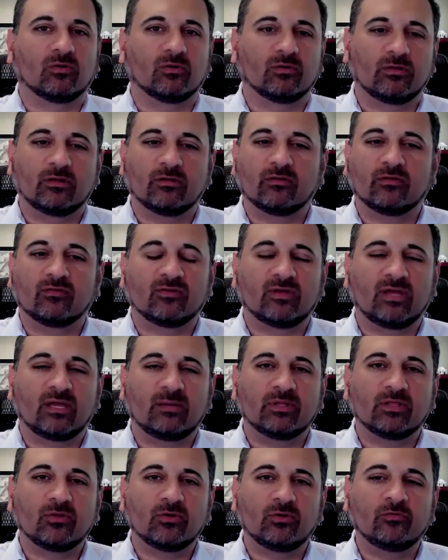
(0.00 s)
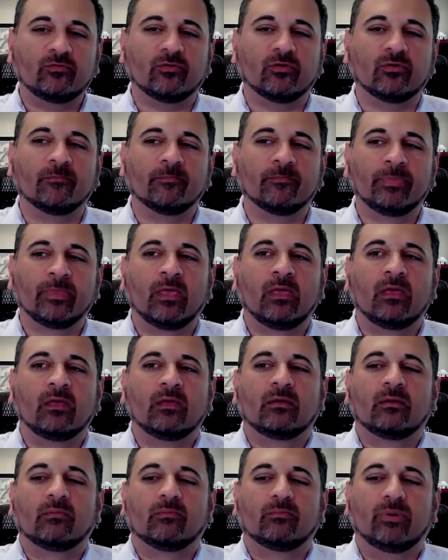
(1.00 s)
The same in Louisville.
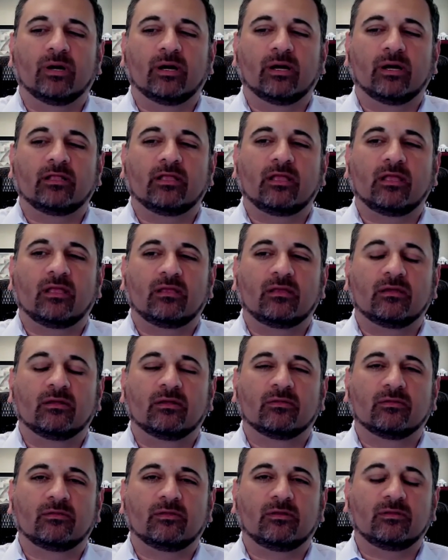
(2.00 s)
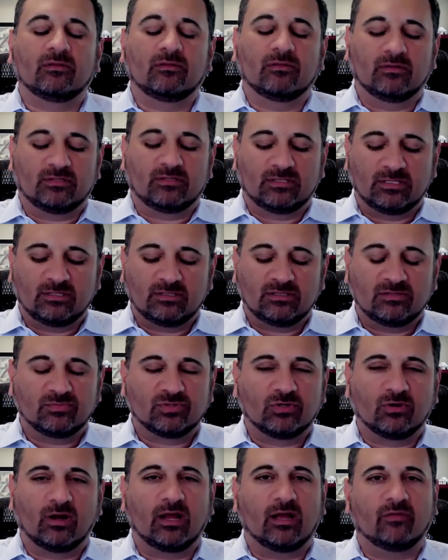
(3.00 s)
But, the system's
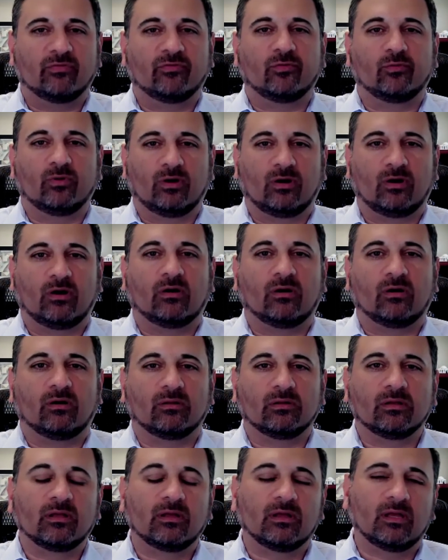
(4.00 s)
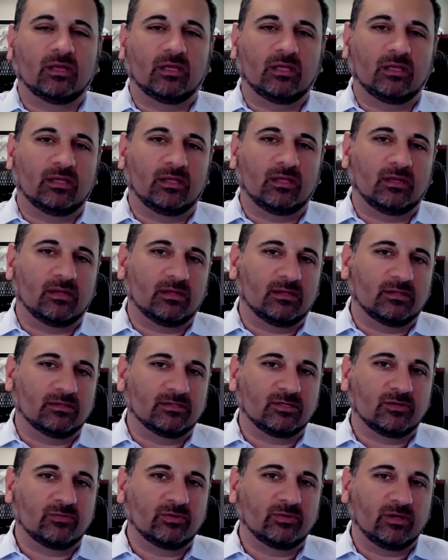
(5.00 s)
ground to a halt, and
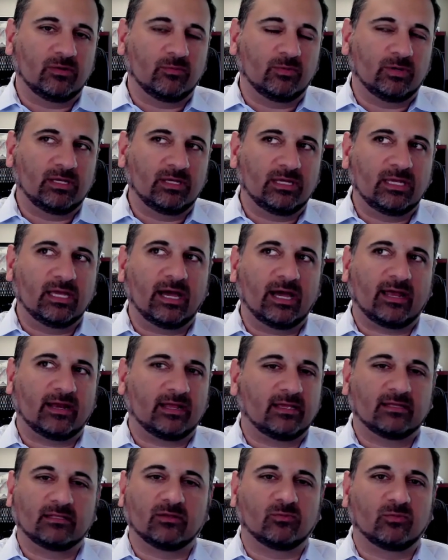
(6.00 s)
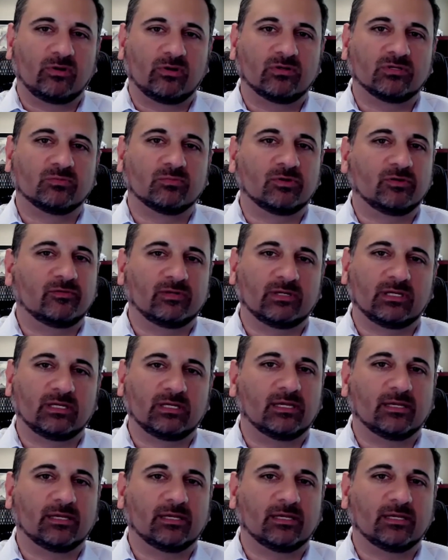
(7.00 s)
until we got to get the wheels moving again.